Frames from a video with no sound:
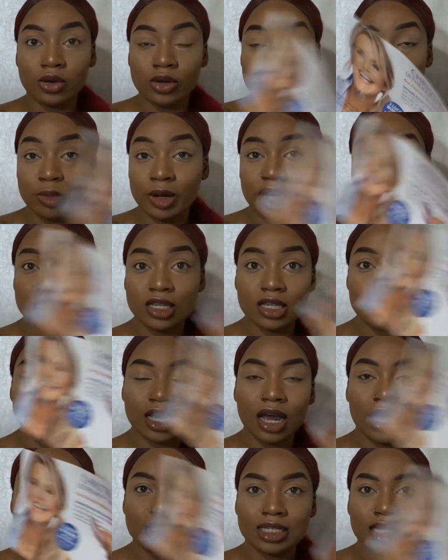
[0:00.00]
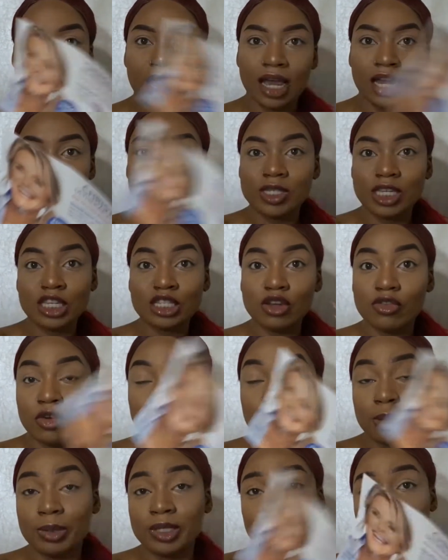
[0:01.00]
It's because of this contact, and it was easier for
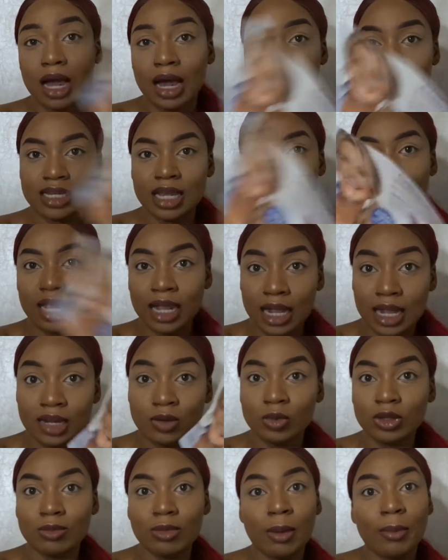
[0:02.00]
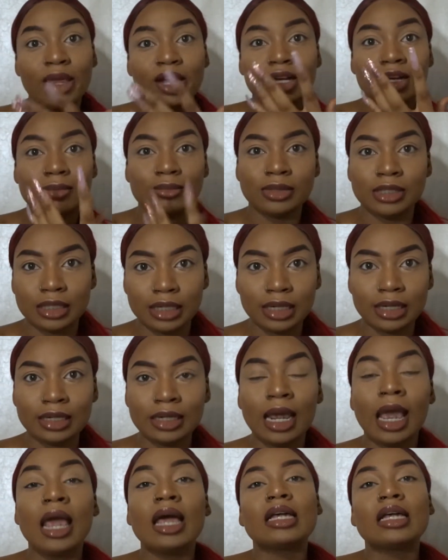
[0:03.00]
me to put the contact in with my makeup done